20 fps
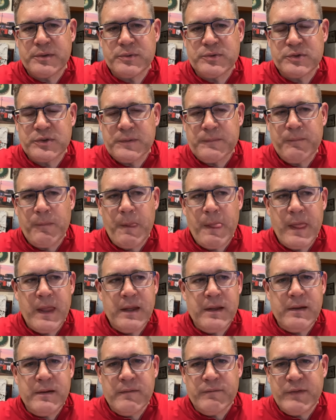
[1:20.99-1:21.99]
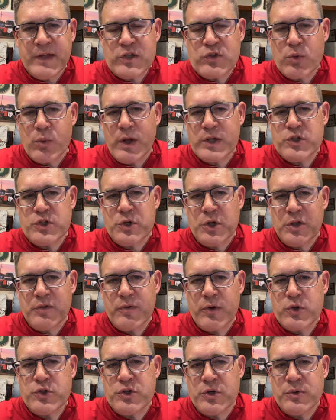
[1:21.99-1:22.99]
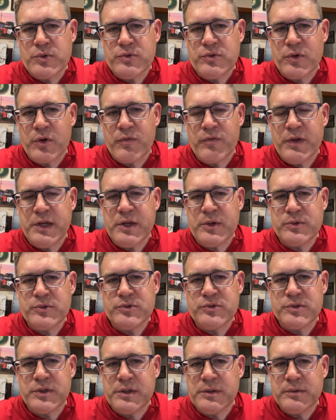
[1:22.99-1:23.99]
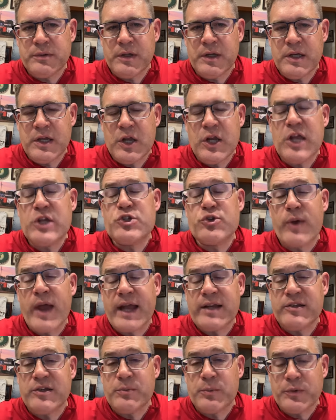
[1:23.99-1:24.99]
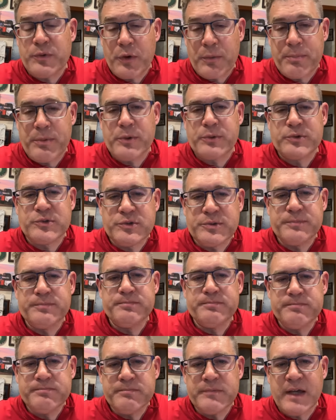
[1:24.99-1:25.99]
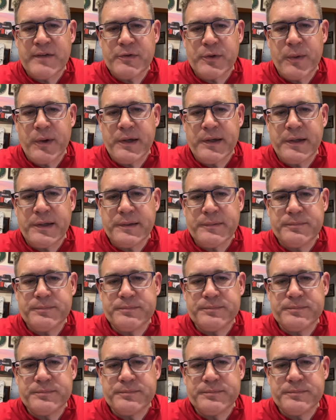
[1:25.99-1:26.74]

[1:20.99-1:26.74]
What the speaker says: So thanks for watching all of our shows, our videos, and interacting with our posts. Have a great night.